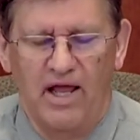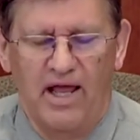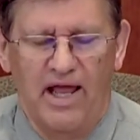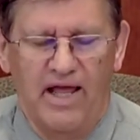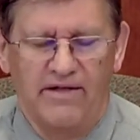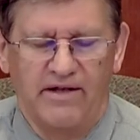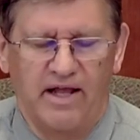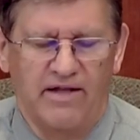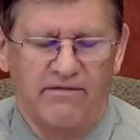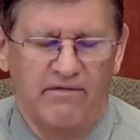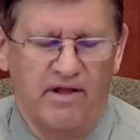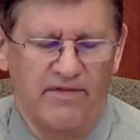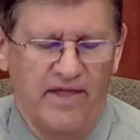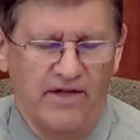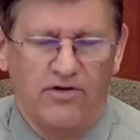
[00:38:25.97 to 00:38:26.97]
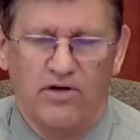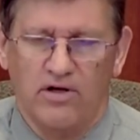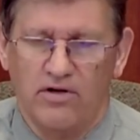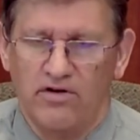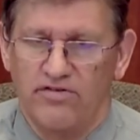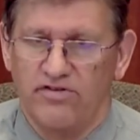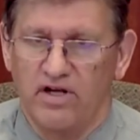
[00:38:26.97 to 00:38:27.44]
And that took a
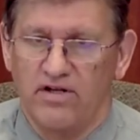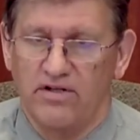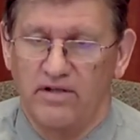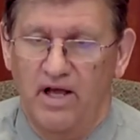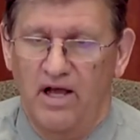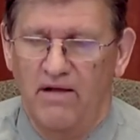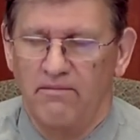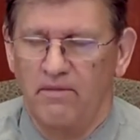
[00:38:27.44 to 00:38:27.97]
good chunk of time.